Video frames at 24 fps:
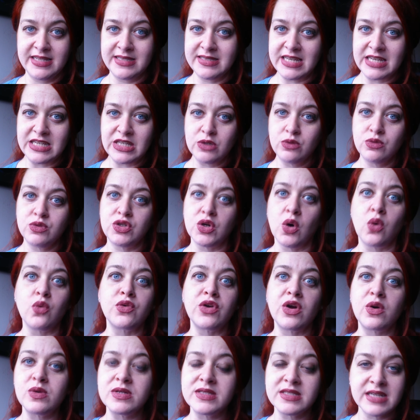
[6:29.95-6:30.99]
It's like, you
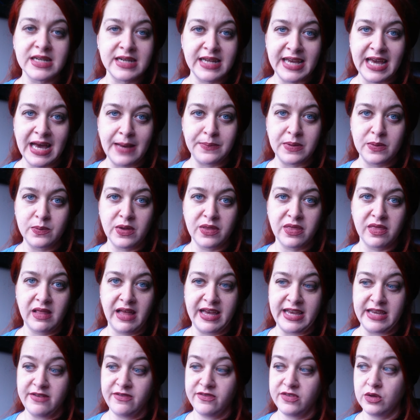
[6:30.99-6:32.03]
don't know what's going to happen with
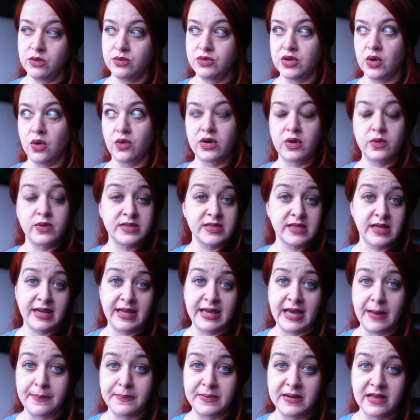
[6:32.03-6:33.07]
life. You don't know what's
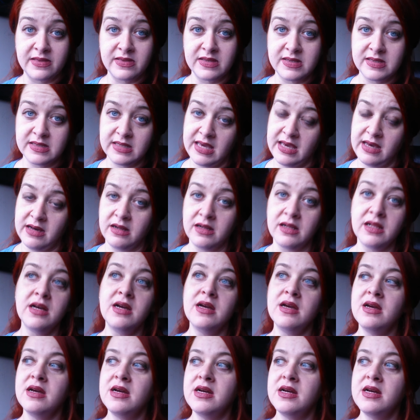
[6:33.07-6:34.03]
going to happen on the scale.